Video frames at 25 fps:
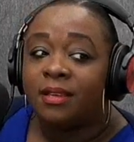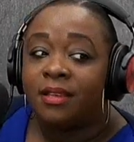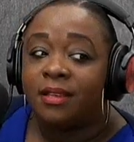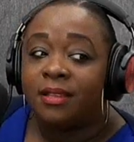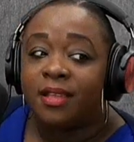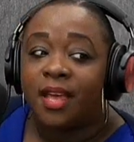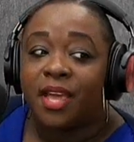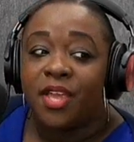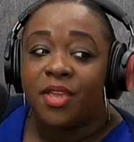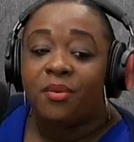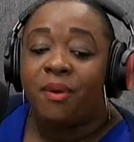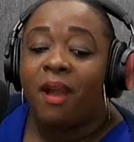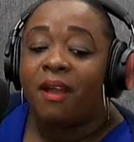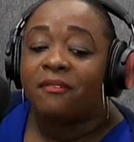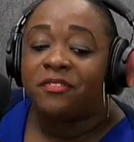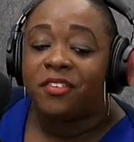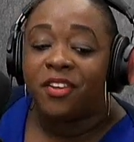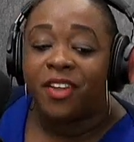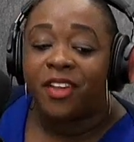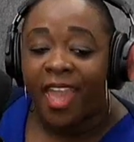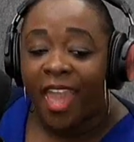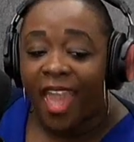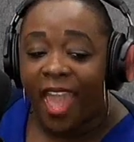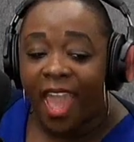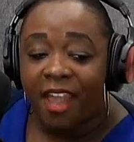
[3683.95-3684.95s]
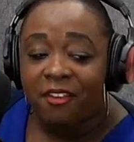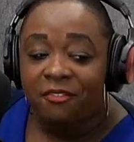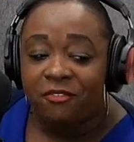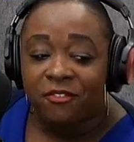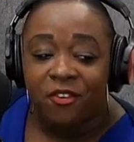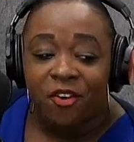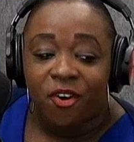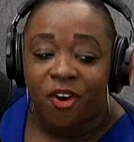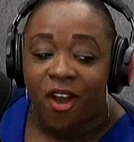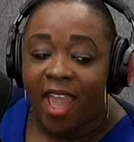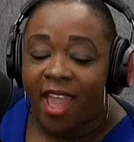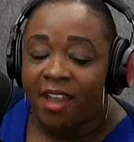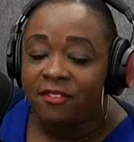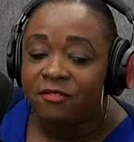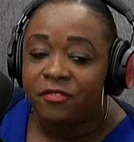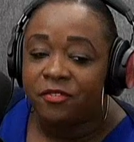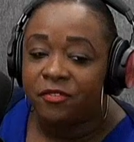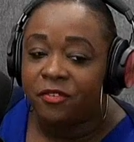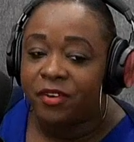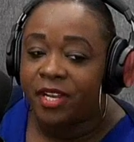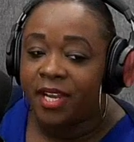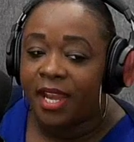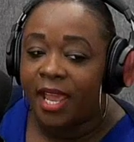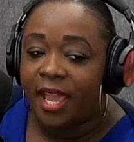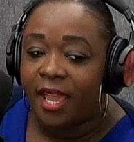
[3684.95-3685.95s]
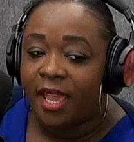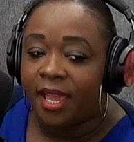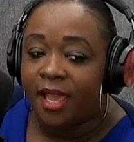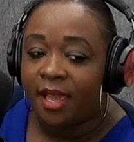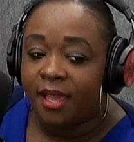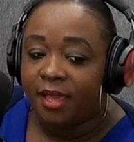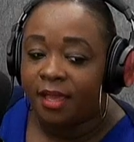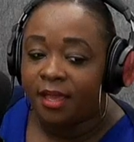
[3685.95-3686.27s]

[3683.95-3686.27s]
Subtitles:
that you have to care for every day.